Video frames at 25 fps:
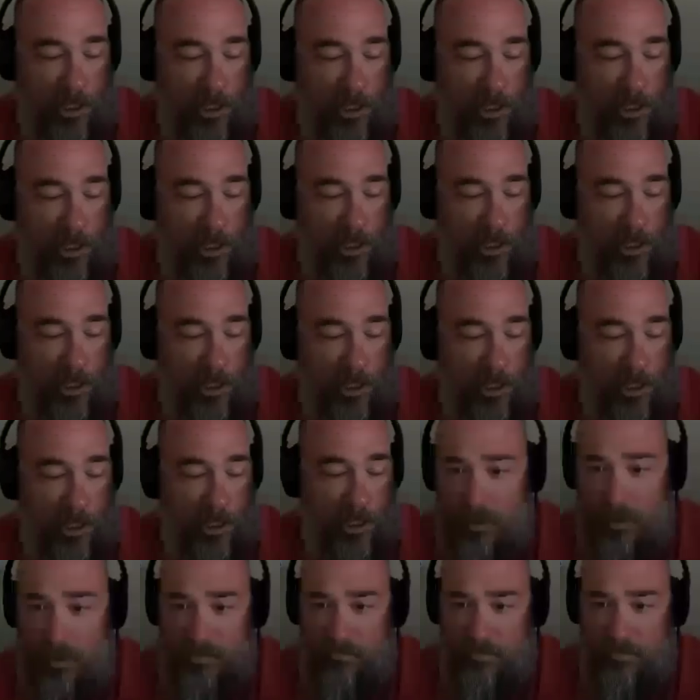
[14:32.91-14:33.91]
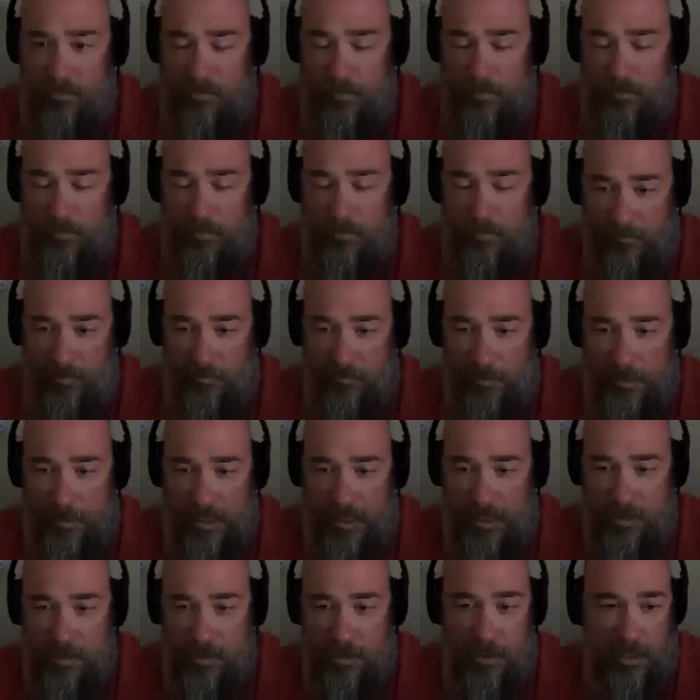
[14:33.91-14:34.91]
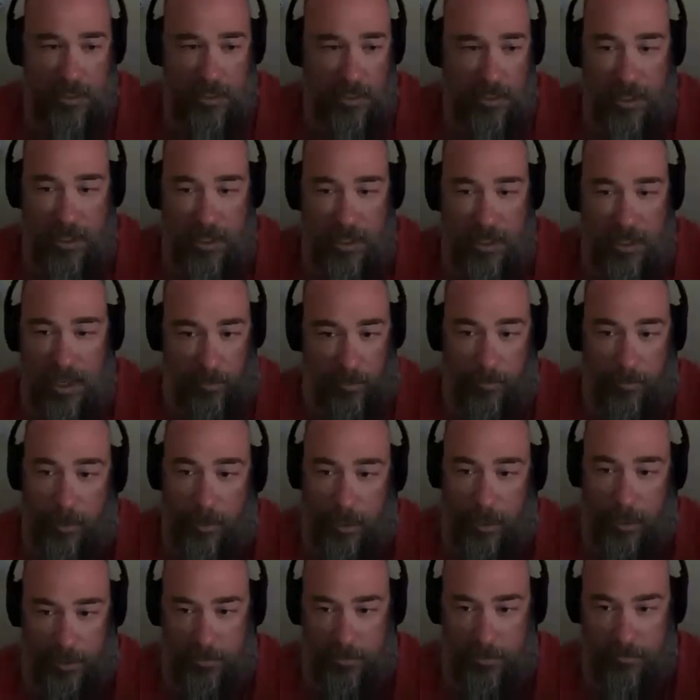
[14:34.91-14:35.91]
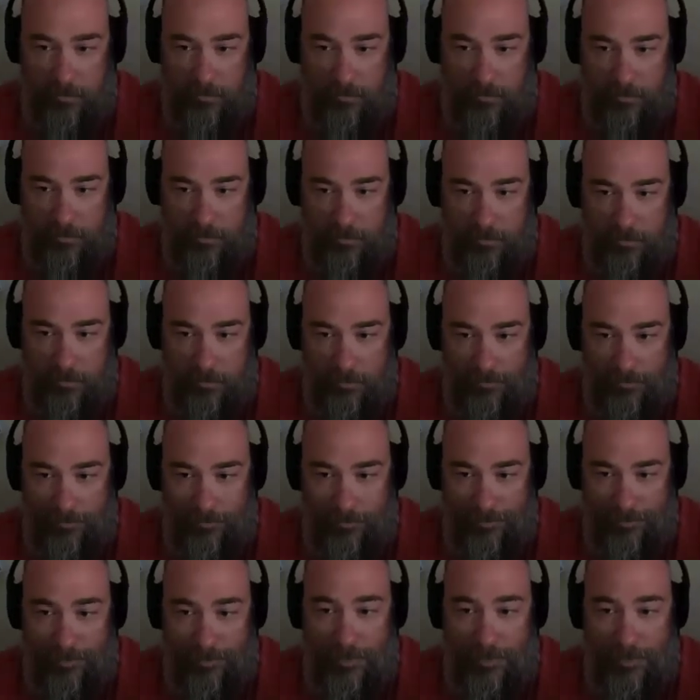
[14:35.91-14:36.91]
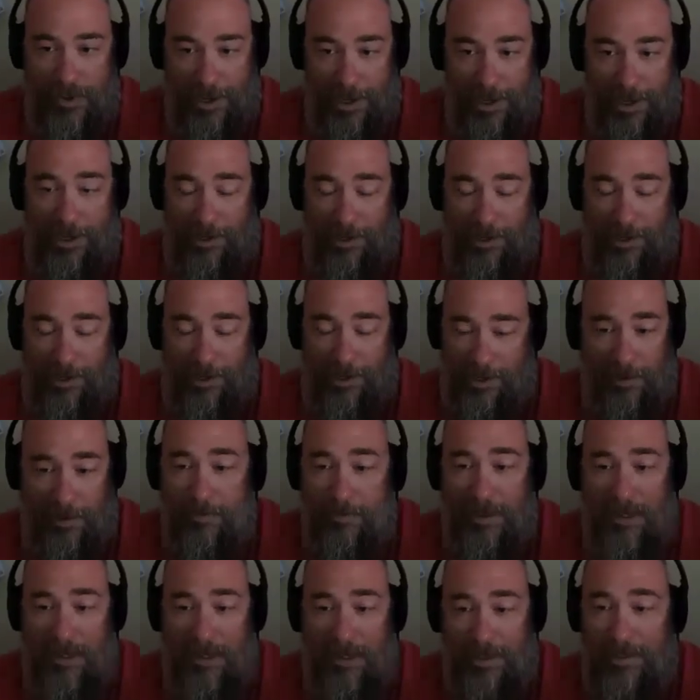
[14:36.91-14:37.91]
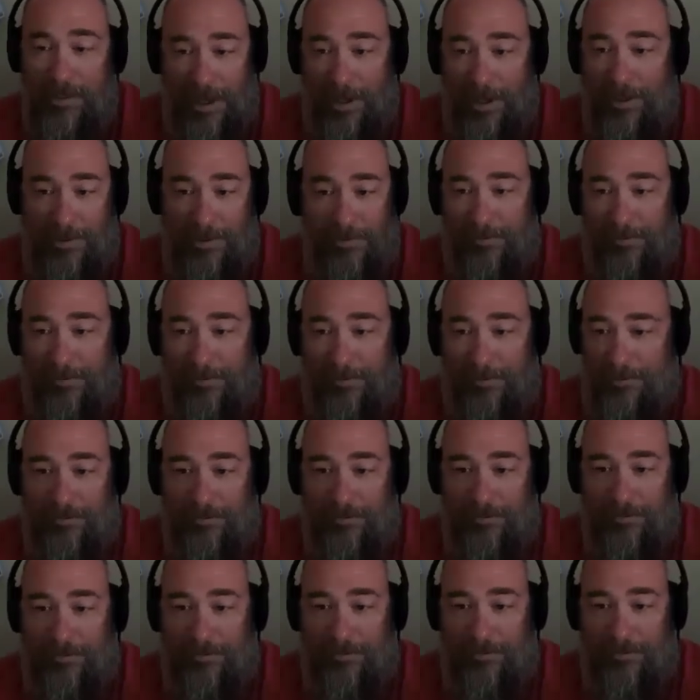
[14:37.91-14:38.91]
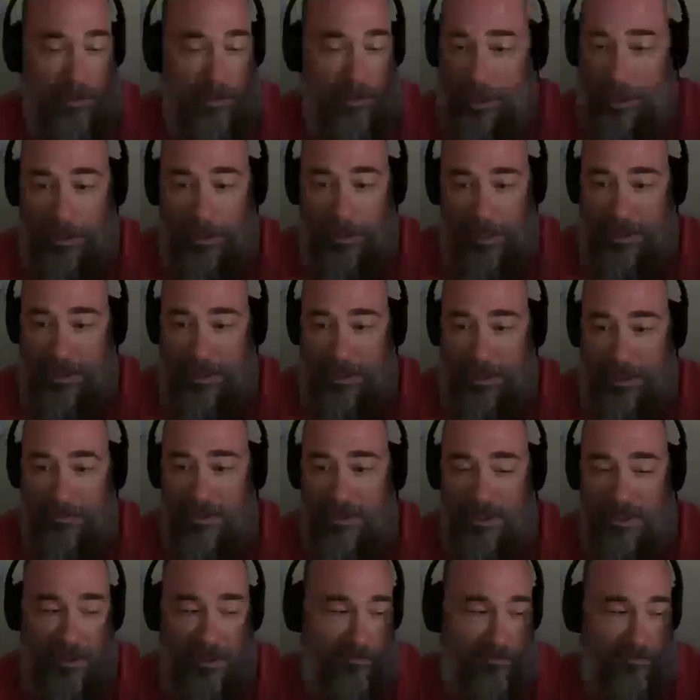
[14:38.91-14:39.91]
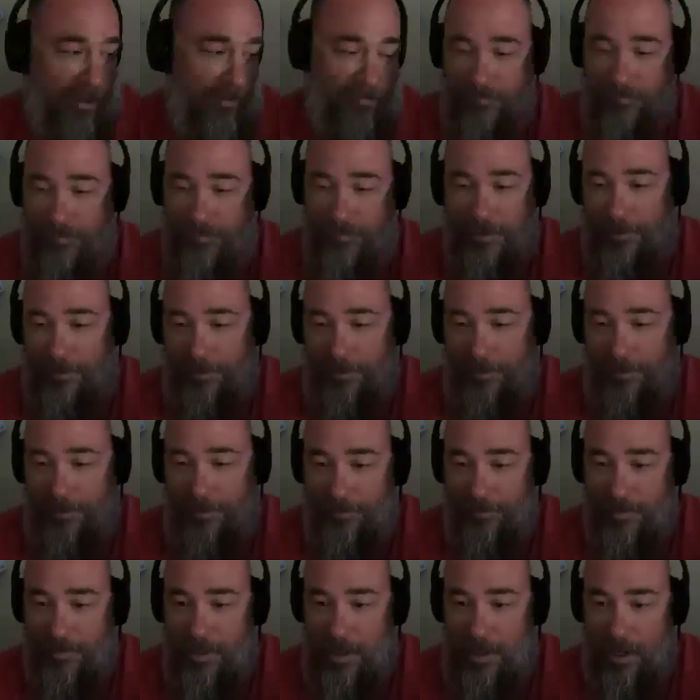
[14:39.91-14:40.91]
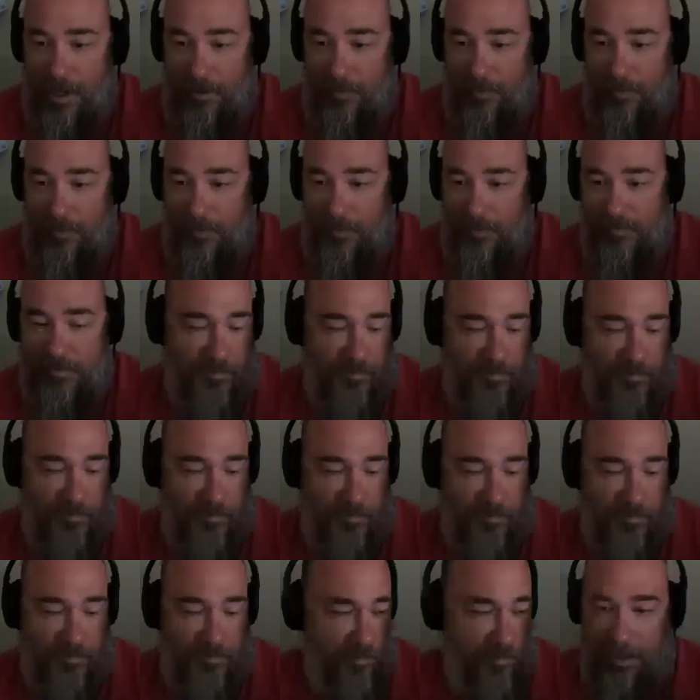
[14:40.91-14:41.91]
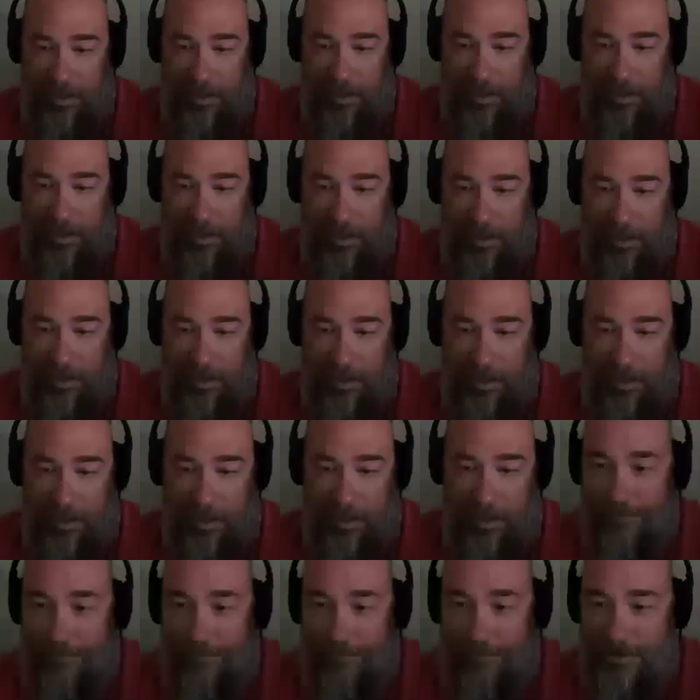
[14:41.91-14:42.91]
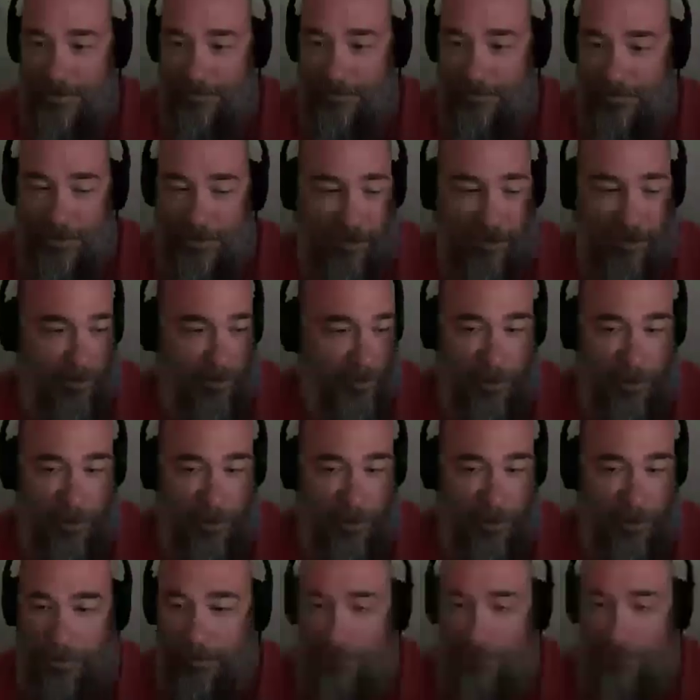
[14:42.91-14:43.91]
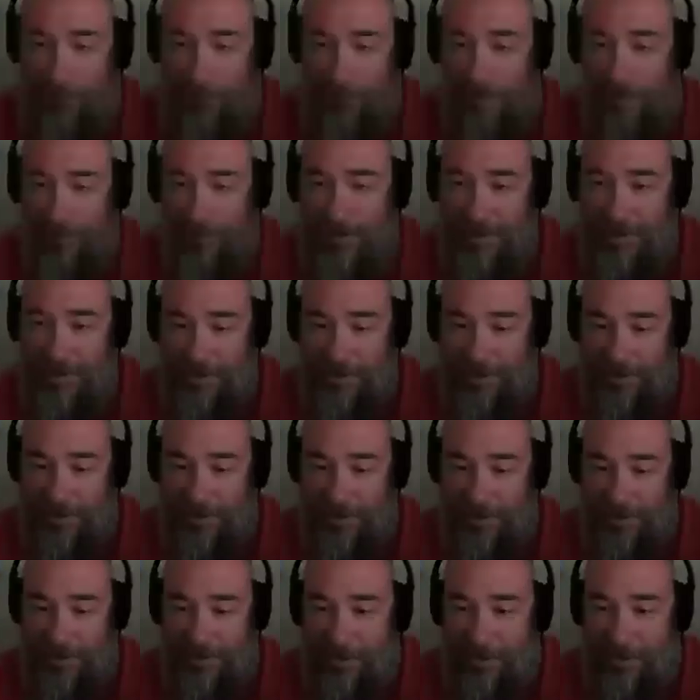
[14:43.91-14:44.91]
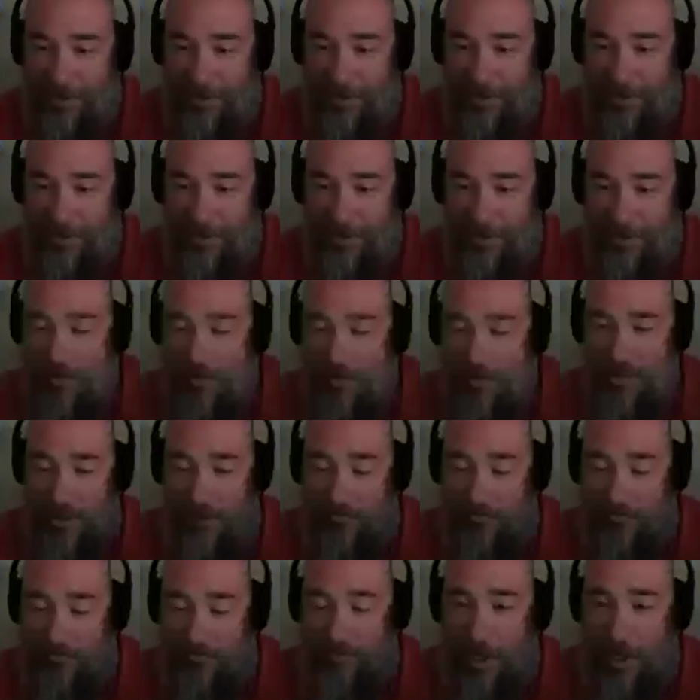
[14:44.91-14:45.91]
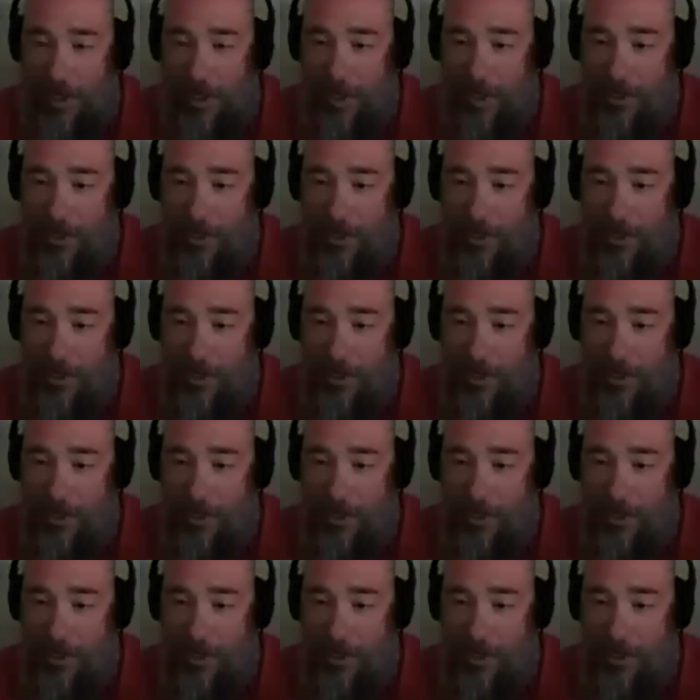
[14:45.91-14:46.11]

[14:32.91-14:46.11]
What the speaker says: People who could benefit from this, everybody. I mean that. Sure. Even myself, I'll put it out there. I'm actually probably going to look at the site and signing up myself.